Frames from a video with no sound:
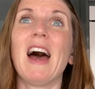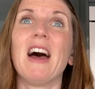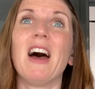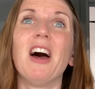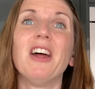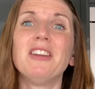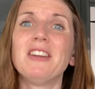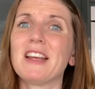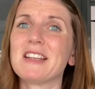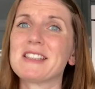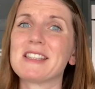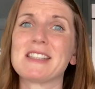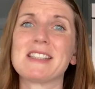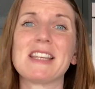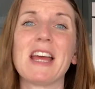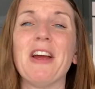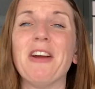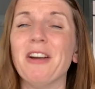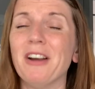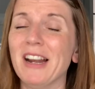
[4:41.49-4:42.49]

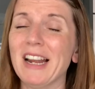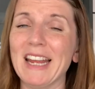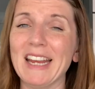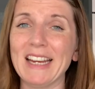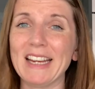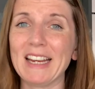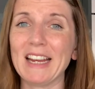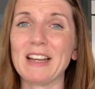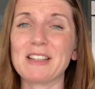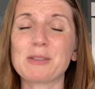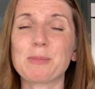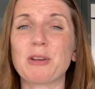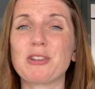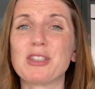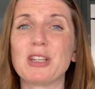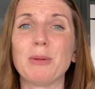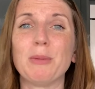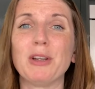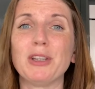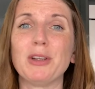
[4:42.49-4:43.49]
unnecessarily,
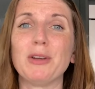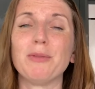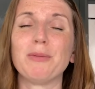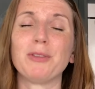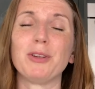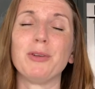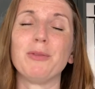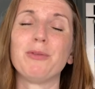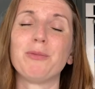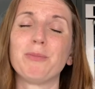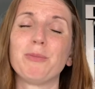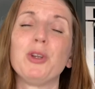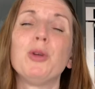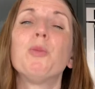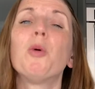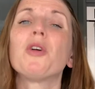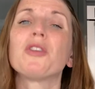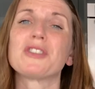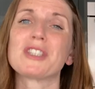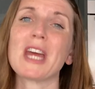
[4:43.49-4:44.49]
especially when you
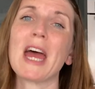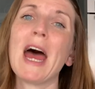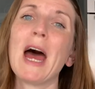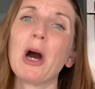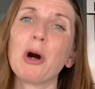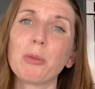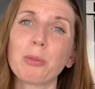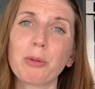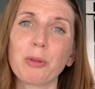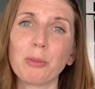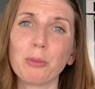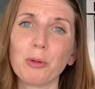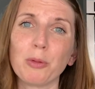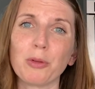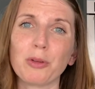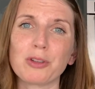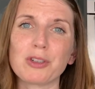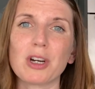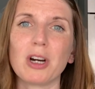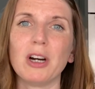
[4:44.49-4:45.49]
want to help them all
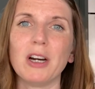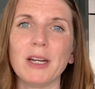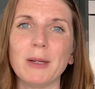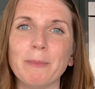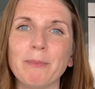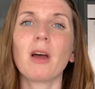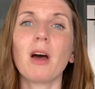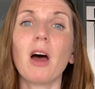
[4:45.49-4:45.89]
the time.